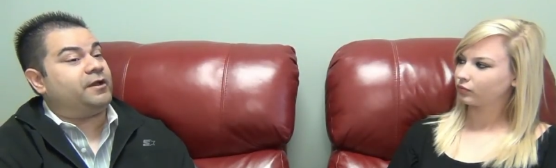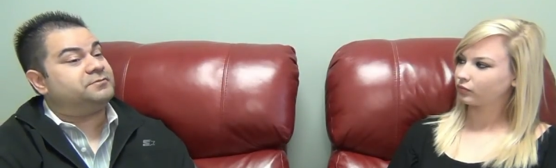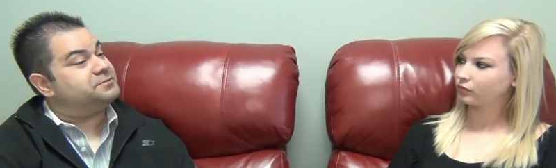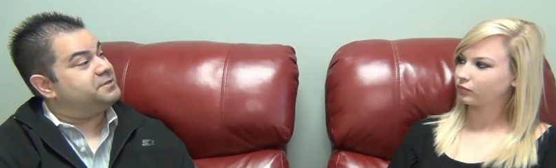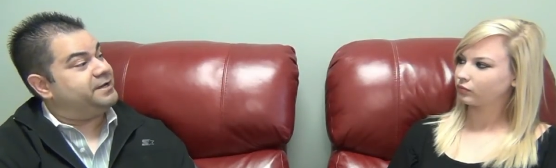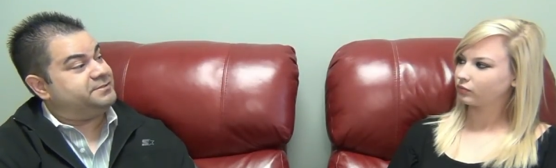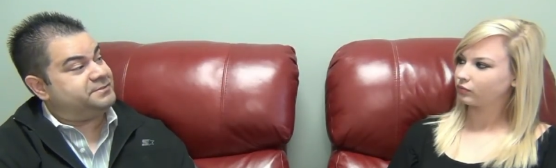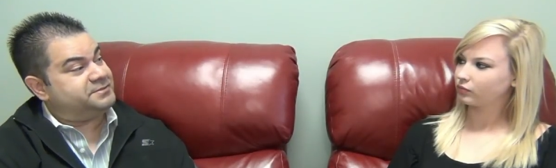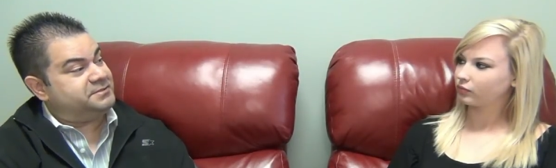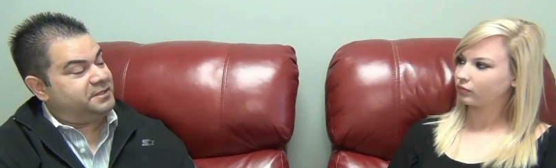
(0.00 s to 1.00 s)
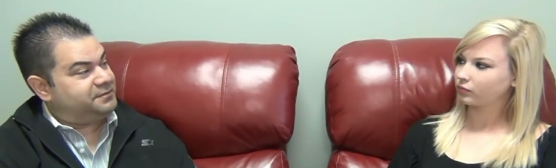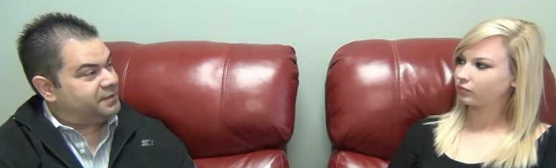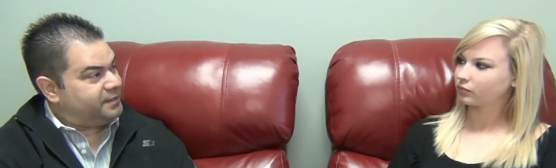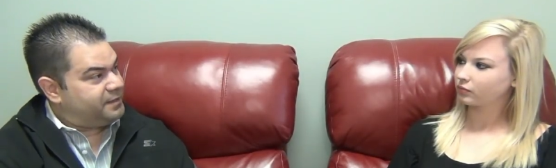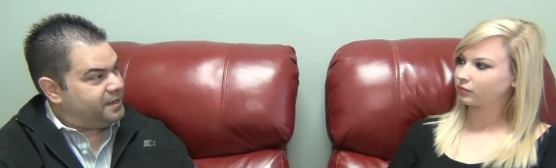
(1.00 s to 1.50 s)
Speaker 1: exercises and things
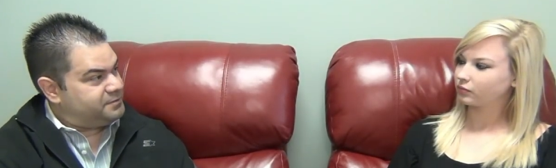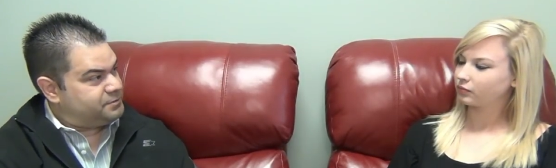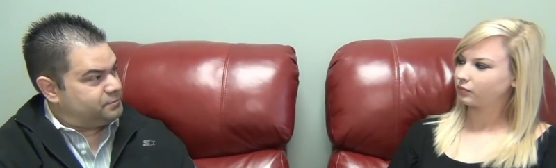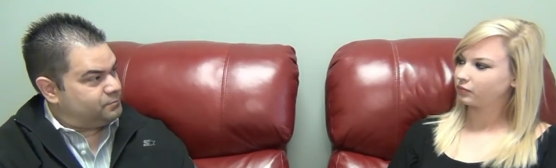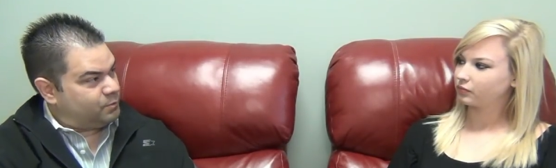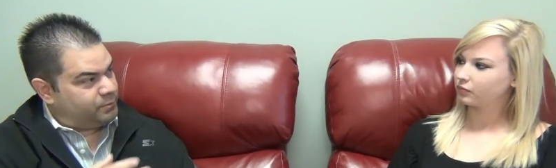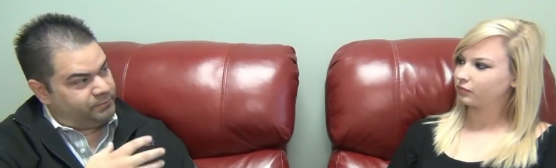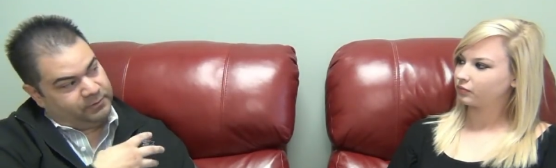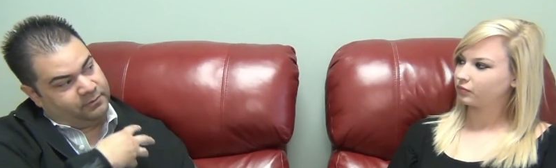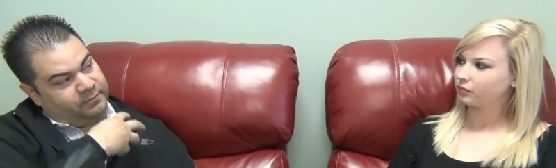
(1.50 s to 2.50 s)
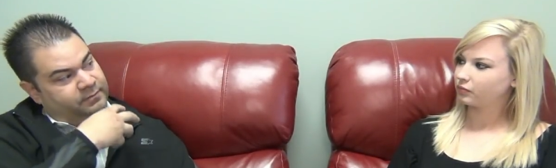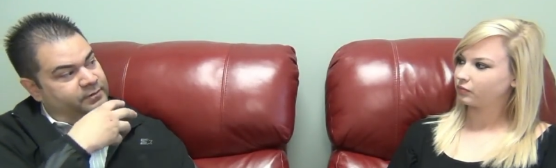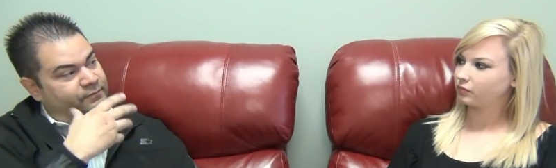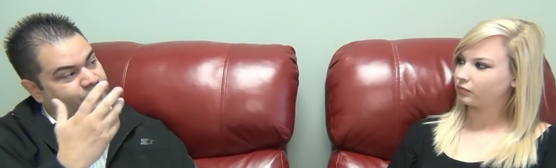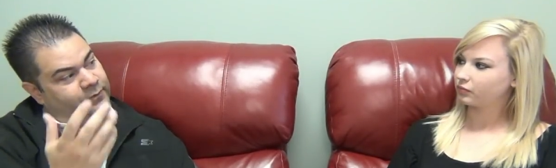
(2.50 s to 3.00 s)
like that to warm up your
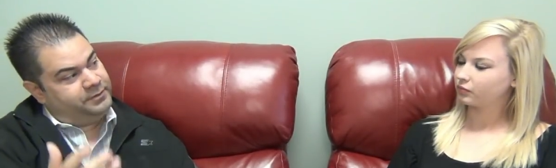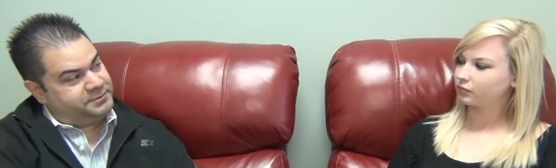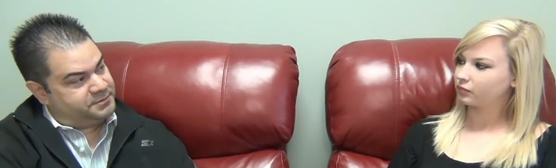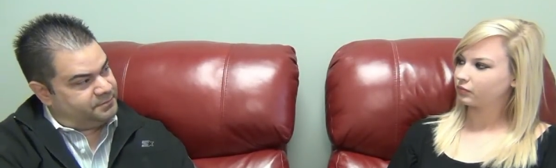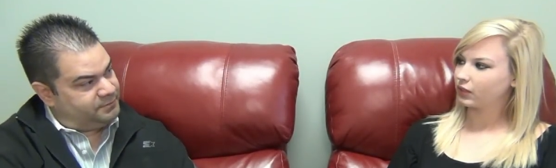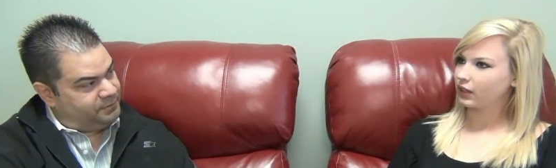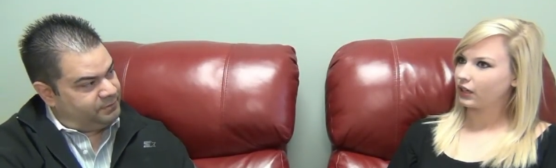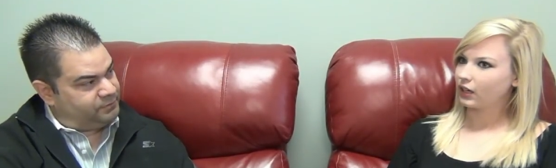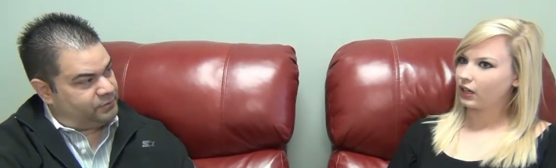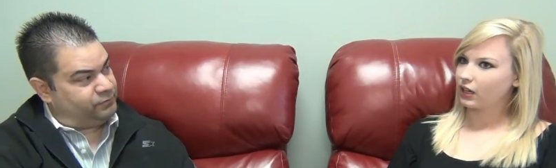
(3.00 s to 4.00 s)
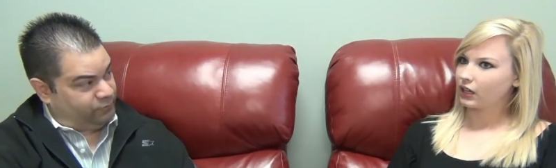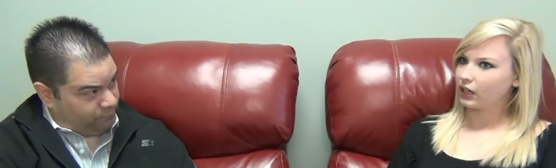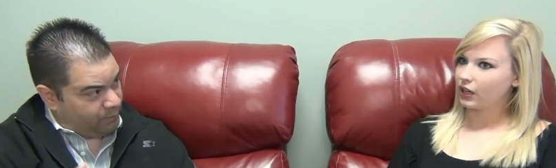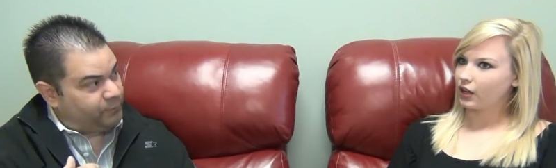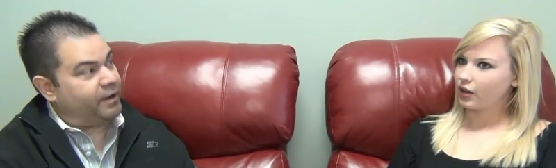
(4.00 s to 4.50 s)
voice? And do you
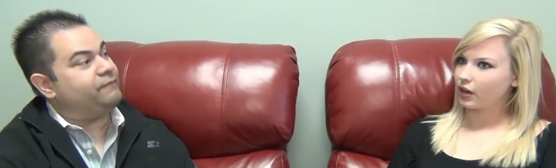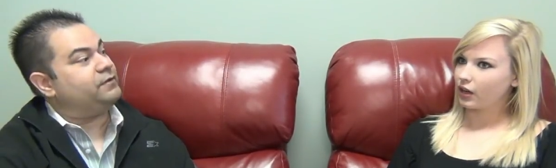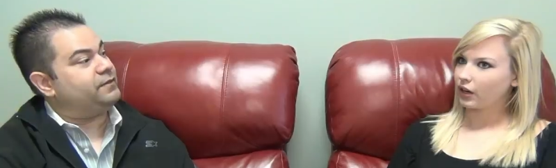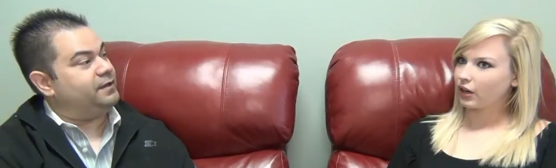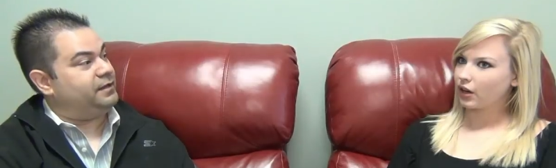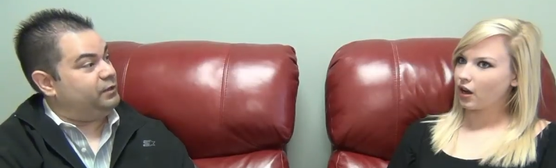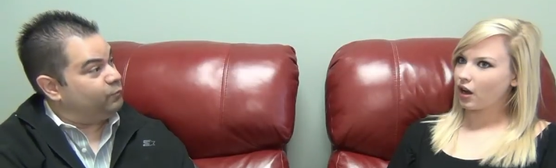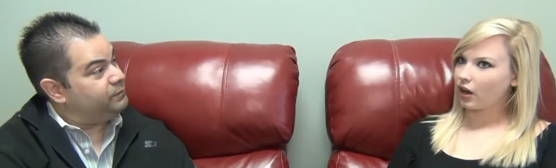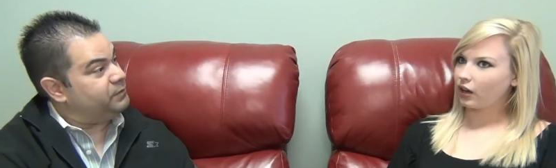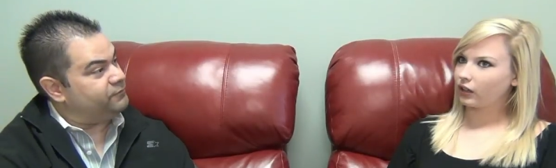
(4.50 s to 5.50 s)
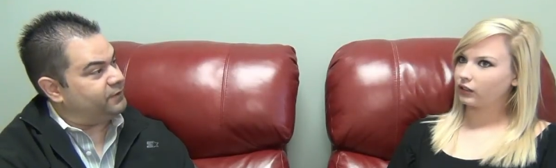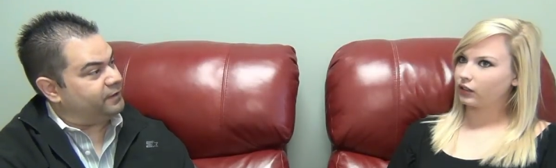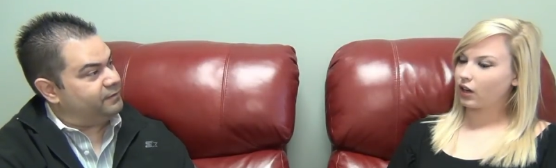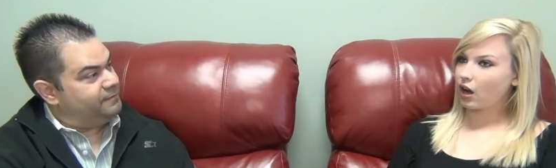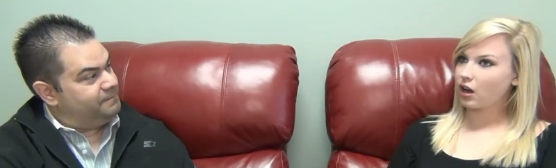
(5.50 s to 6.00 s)
remember everything? Can you read music?
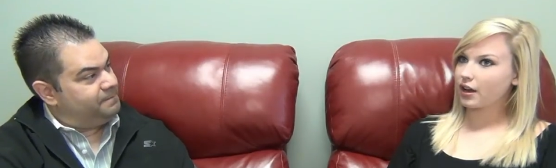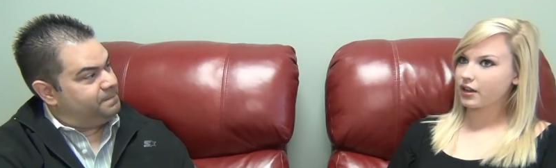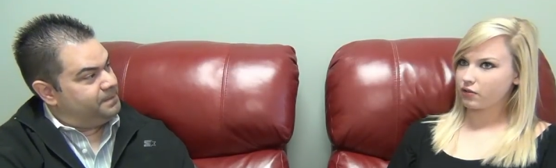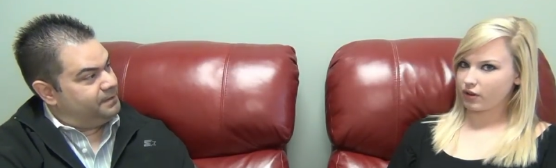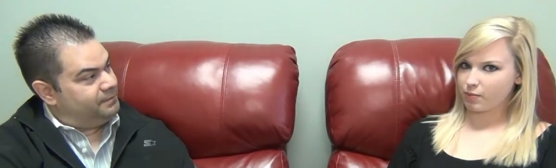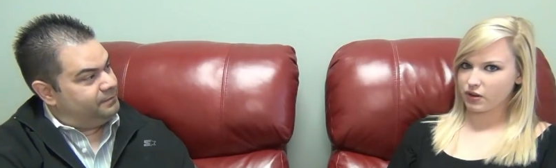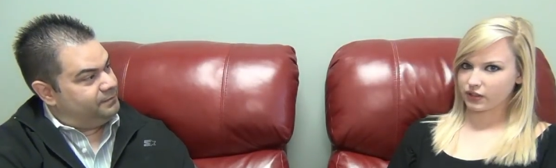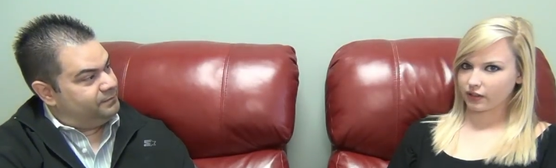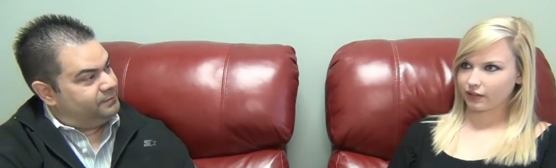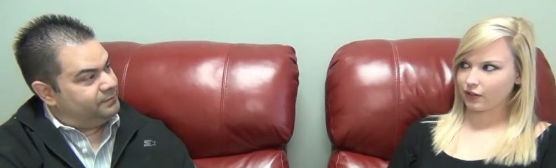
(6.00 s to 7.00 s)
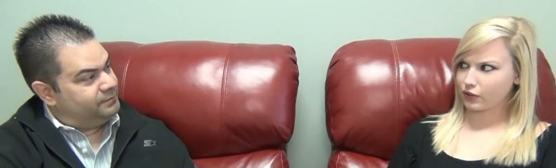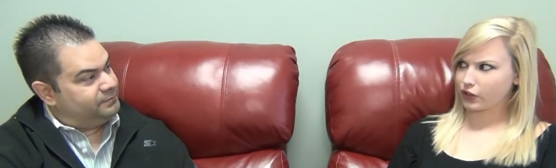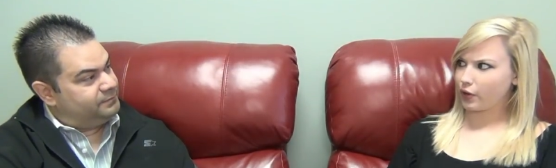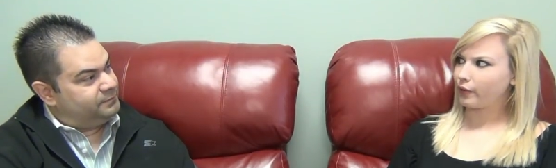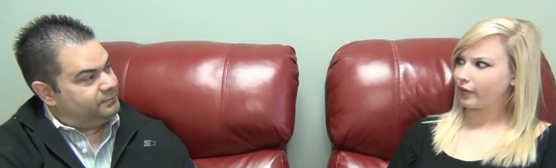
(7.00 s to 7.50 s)
Speaker 2: I can read music a little
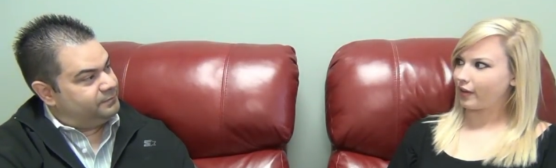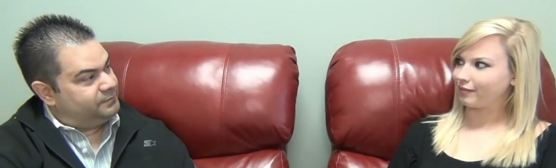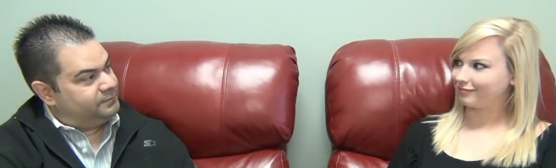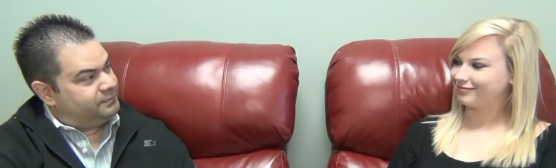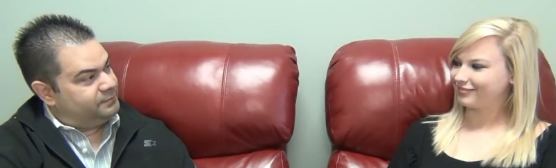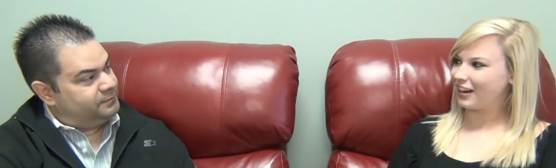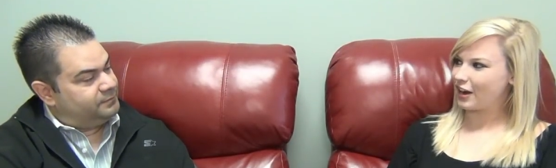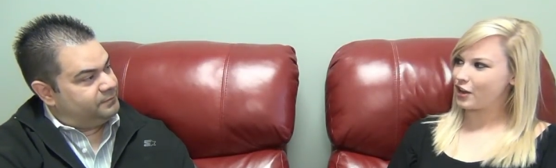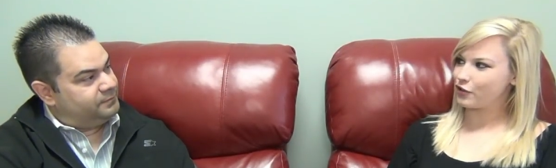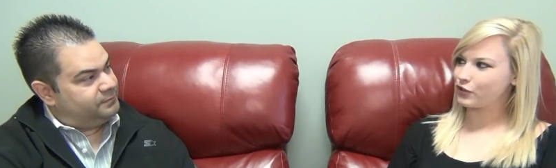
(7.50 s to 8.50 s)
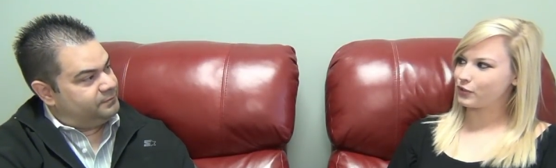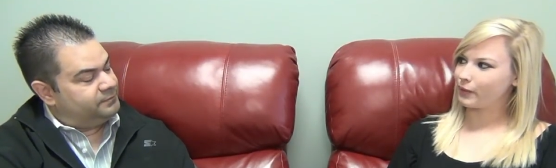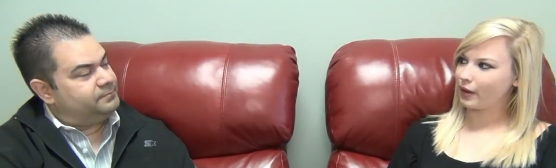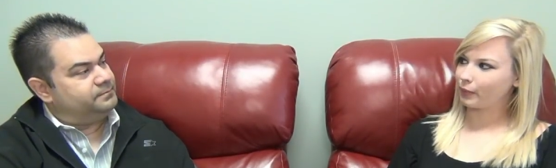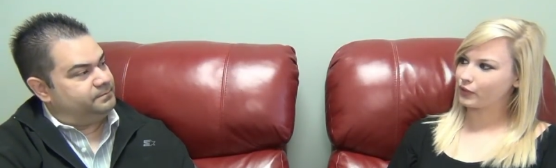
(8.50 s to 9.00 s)
slower than I used to
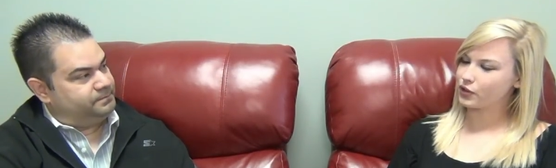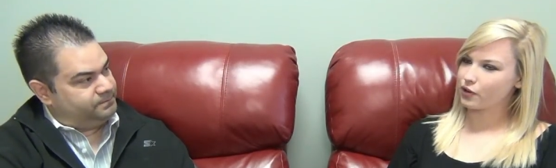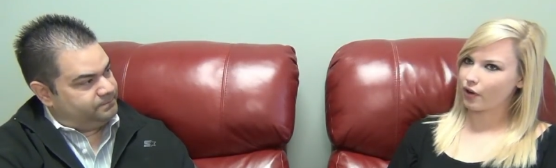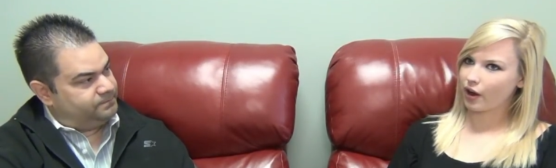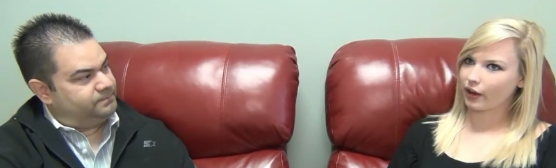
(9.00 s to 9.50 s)
be able to.